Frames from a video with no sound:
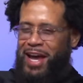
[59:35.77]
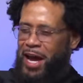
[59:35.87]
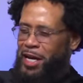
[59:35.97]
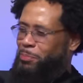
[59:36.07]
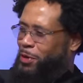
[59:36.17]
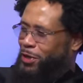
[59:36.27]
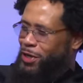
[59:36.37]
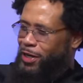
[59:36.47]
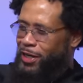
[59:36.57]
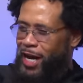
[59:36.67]
And he be
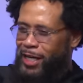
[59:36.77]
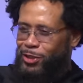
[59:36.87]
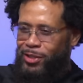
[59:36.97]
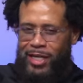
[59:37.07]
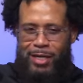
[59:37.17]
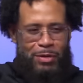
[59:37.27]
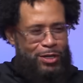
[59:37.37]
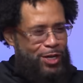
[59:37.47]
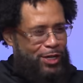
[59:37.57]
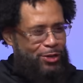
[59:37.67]
looking at you, he be
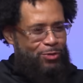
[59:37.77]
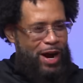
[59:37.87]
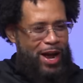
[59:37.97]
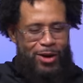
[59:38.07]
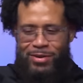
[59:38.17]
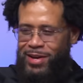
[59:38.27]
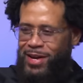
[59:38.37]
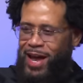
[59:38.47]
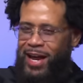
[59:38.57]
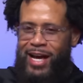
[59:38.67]
looking around.
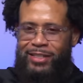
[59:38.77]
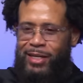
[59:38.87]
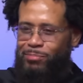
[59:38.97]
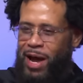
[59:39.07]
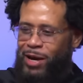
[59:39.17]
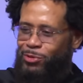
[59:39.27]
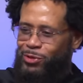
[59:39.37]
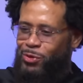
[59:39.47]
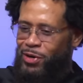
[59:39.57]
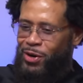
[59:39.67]
And I say, Mike, what's
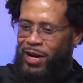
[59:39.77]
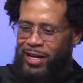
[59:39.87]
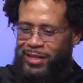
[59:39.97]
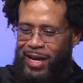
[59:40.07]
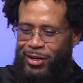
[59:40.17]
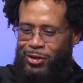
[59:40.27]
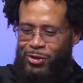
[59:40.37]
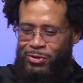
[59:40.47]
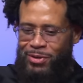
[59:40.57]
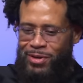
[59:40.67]
going on? Everything
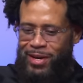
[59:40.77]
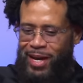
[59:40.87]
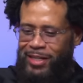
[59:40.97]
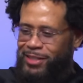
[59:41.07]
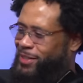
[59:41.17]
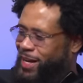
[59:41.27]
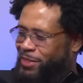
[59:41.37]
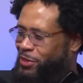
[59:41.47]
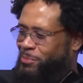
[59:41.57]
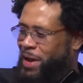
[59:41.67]
cool? and he's
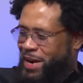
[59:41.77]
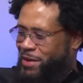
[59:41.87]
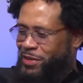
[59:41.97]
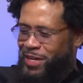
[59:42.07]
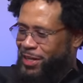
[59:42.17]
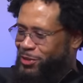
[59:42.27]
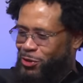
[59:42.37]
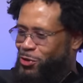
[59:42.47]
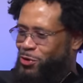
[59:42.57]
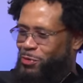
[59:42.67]
nothing, man. Everything is
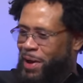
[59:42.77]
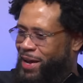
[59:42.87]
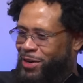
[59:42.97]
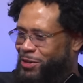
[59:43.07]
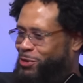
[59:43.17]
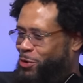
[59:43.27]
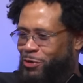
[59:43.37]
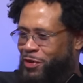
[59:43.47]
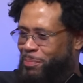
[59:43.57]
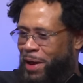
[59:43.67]
cool, man. Are you
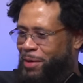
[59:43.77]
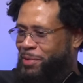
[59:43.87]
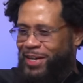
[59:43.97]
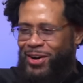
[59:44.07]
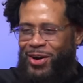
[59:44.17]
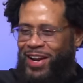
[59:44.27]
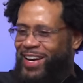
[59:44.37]
groovy, baby, and all that.